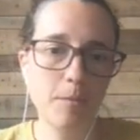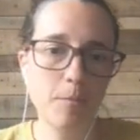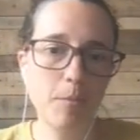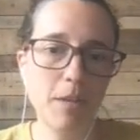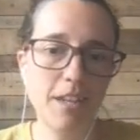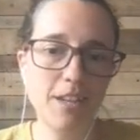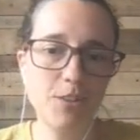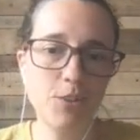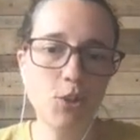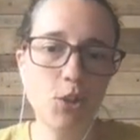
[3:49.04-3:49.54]

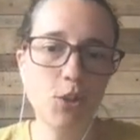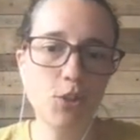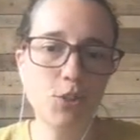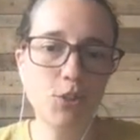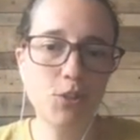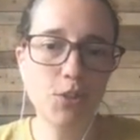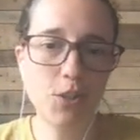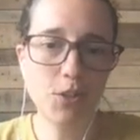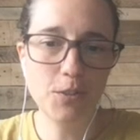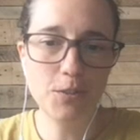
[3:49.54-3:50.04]
being
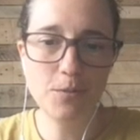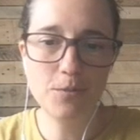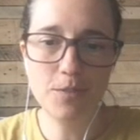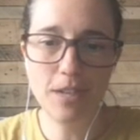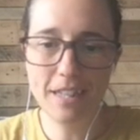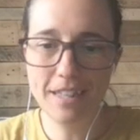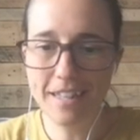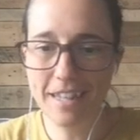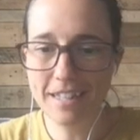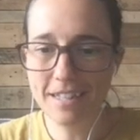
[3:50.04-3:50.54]
done?
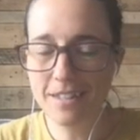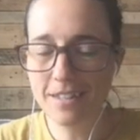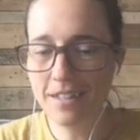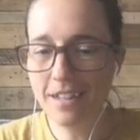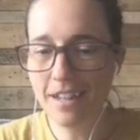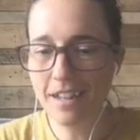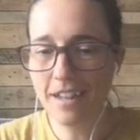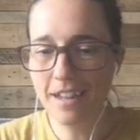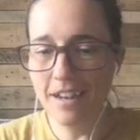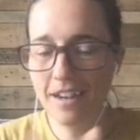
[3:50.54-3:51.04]
Right? That
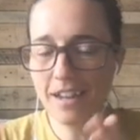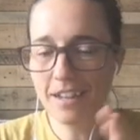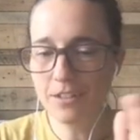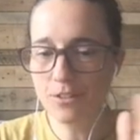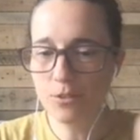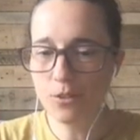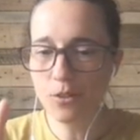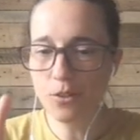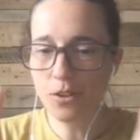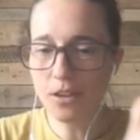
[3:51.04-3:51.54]
I
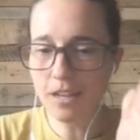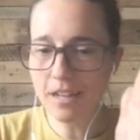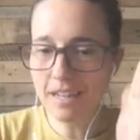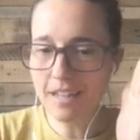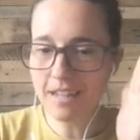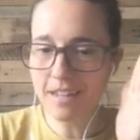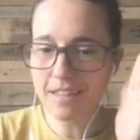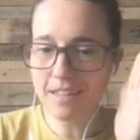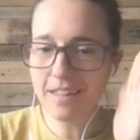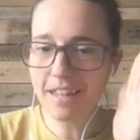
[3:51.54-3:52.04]
like to call it
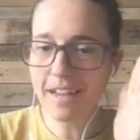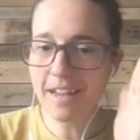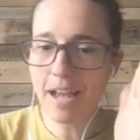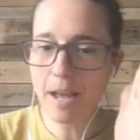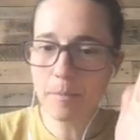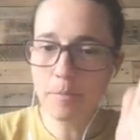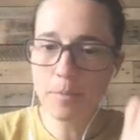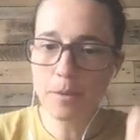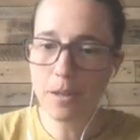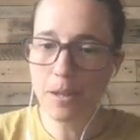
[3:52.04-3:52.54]
like the
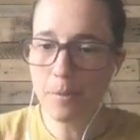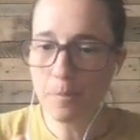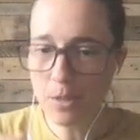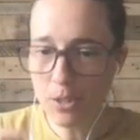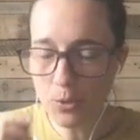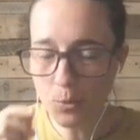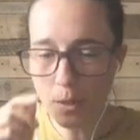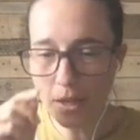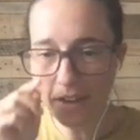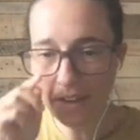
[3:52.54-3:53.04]
gap in
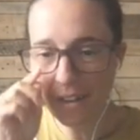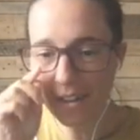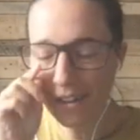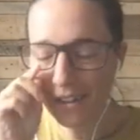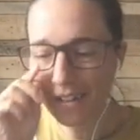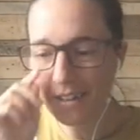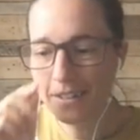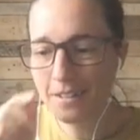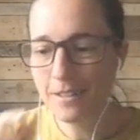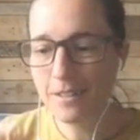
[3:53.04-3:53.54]
between
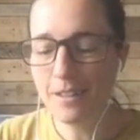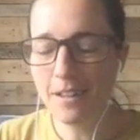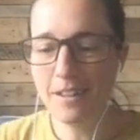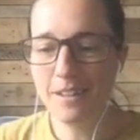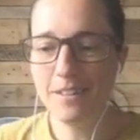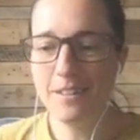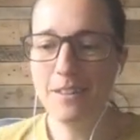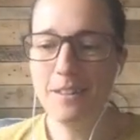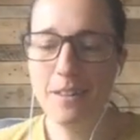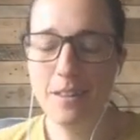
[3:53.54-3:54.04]
uh,
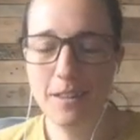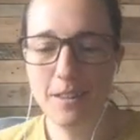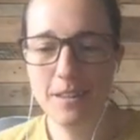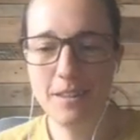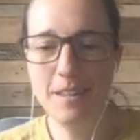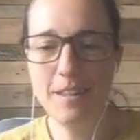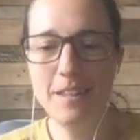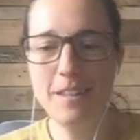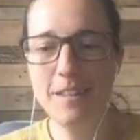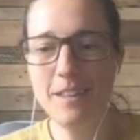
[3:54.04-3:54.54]

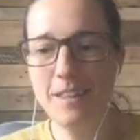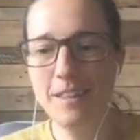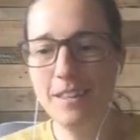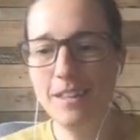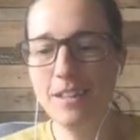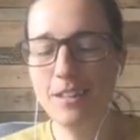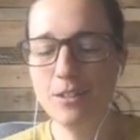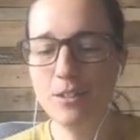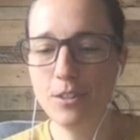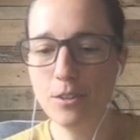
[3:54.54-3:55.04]

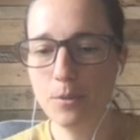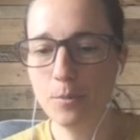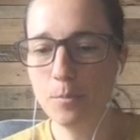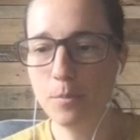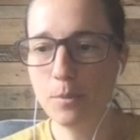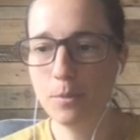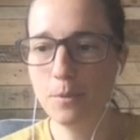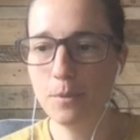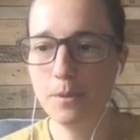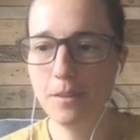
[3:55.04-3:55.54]
the tube
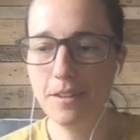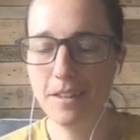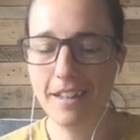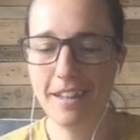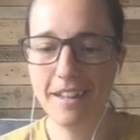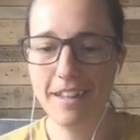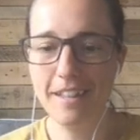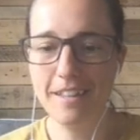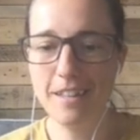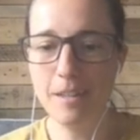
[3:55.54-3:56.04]

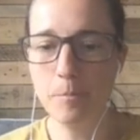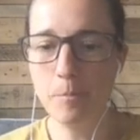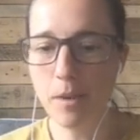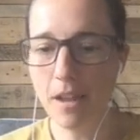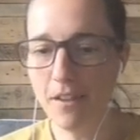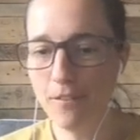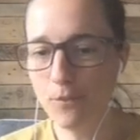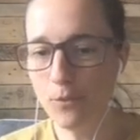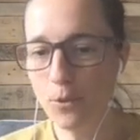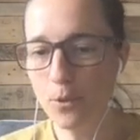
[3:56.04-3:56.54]
and the
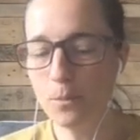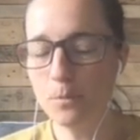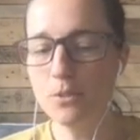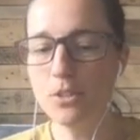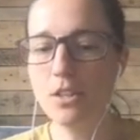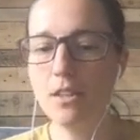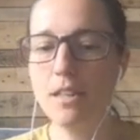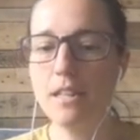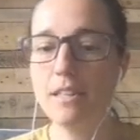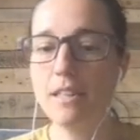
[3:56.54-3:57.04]
platform.
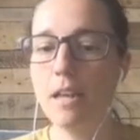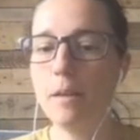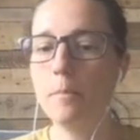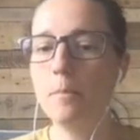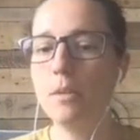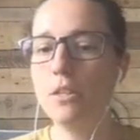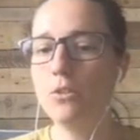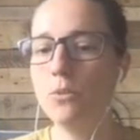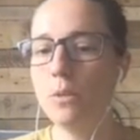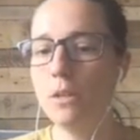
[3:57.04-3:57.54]
So the gap
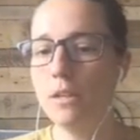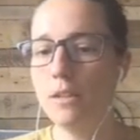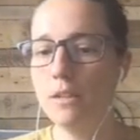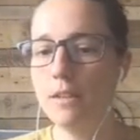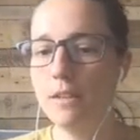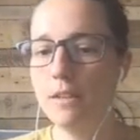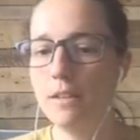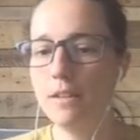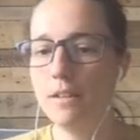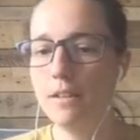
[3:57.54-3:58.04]

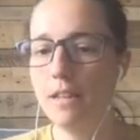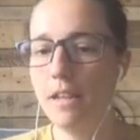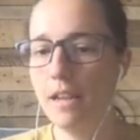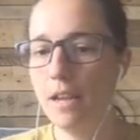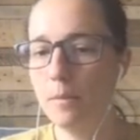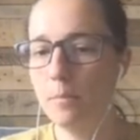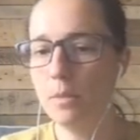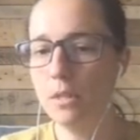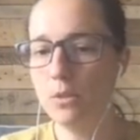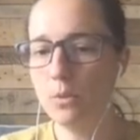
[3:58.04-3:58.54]
between
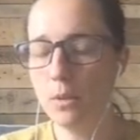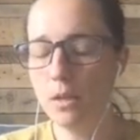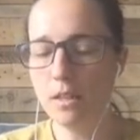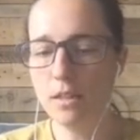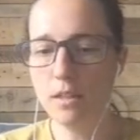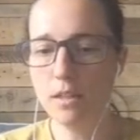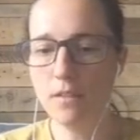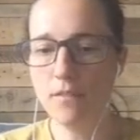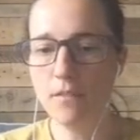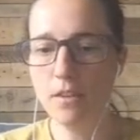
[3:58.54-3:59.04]

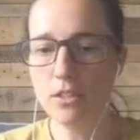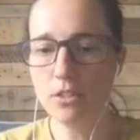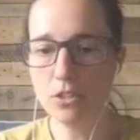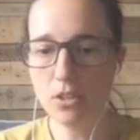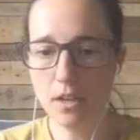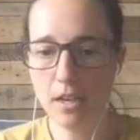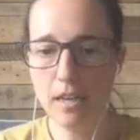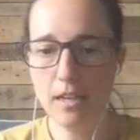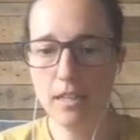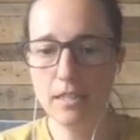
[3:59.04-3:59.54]
the
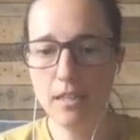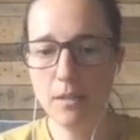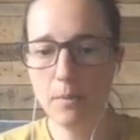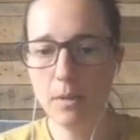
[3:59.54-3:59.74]
functionality